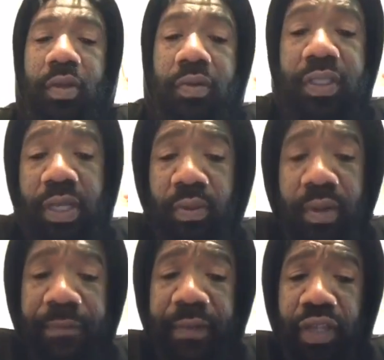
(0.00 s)
What's up with
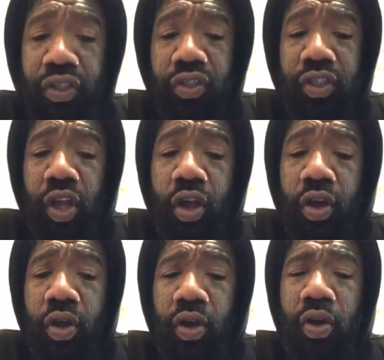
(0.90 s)
a feature
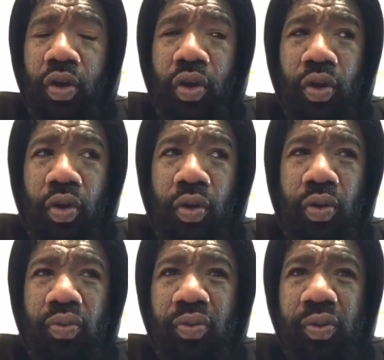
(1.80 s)

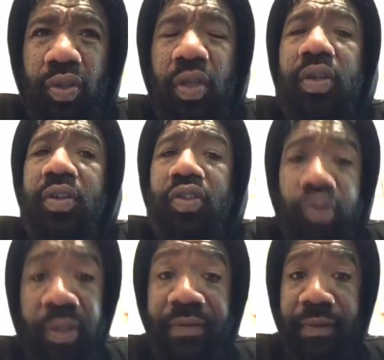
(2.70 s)
skull?
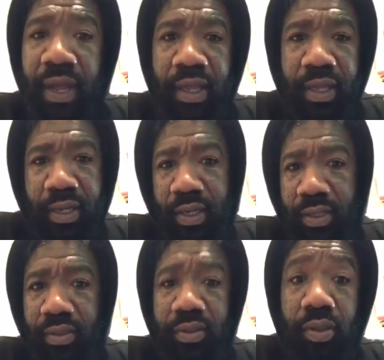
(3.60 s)
2500
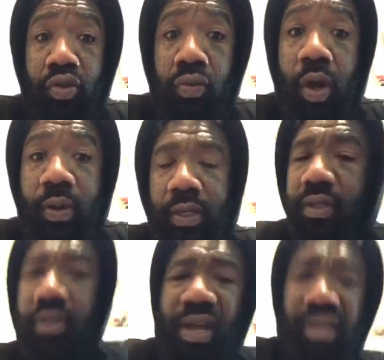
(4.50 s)
quota.
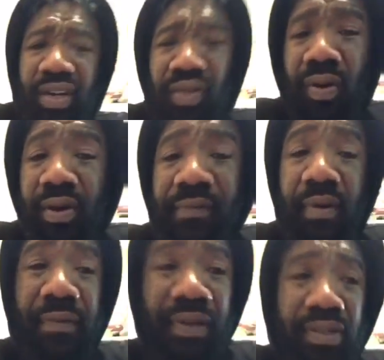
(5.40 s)
I need a quota
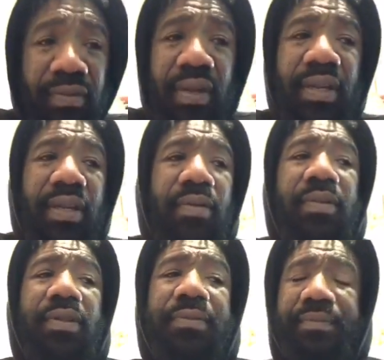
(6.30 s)
for a feature right now.
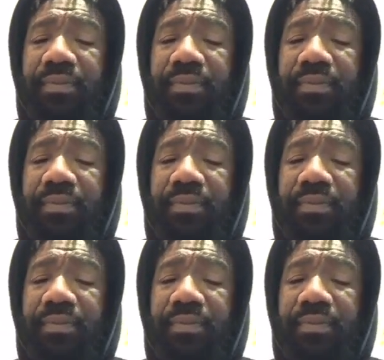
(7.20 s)
Yeah.